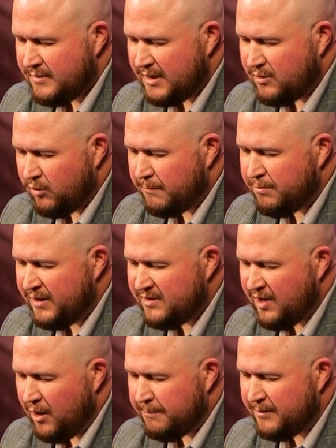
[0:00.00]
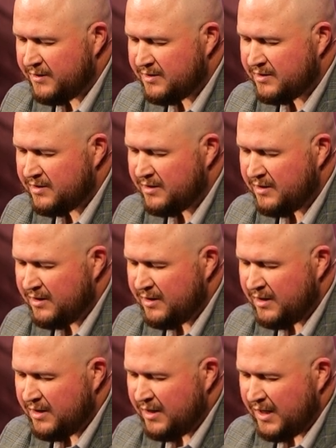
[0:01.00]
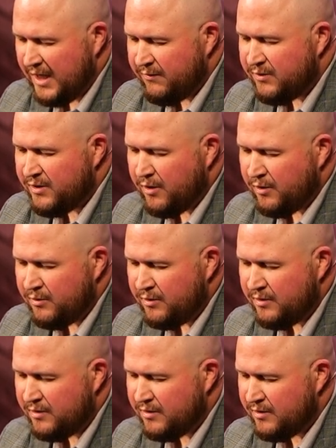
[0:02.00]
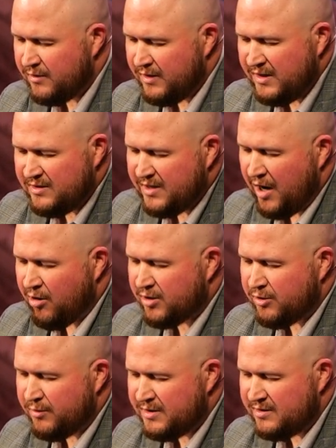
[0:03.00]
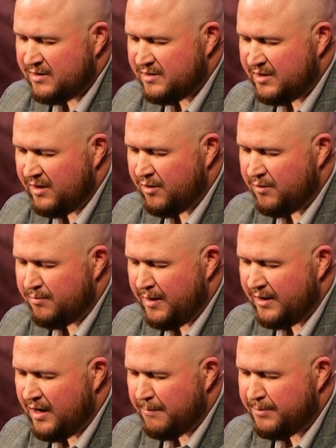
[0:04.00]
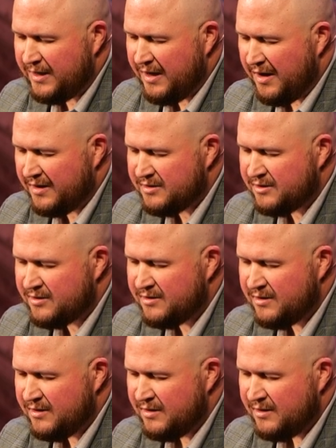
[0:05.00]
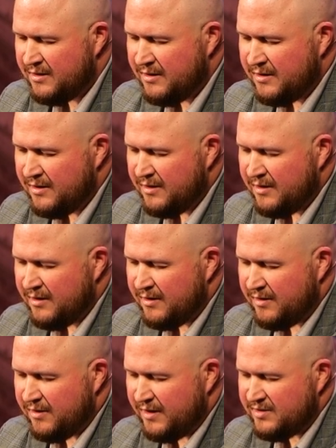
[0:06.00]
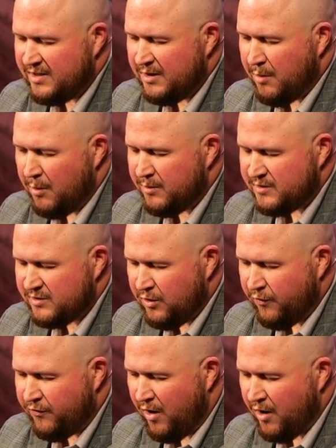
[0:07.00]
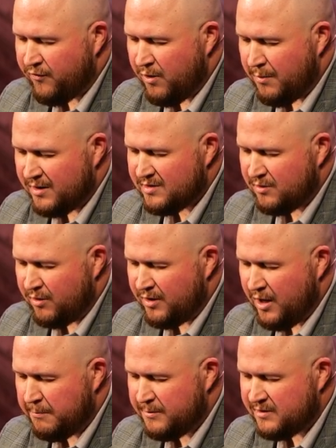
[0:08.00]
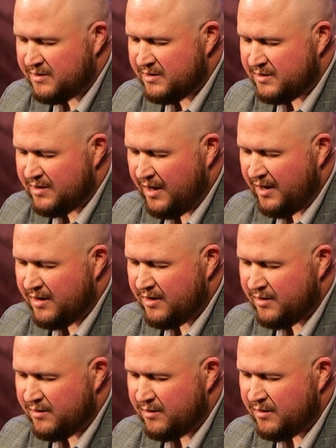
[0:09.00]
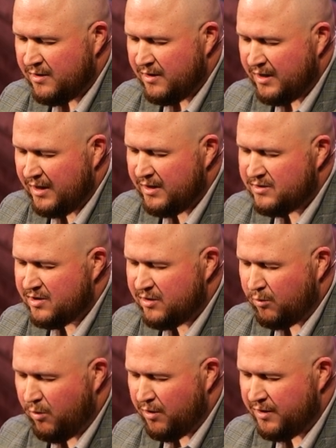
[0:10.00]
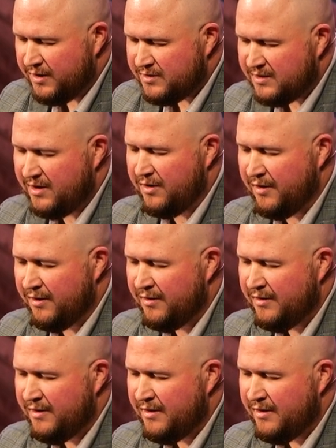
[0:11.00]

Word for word: Lord, please help us, even though these characteristics here may not be us. They seem almost so far from us, Lord. Help us to take heed to the warnings here.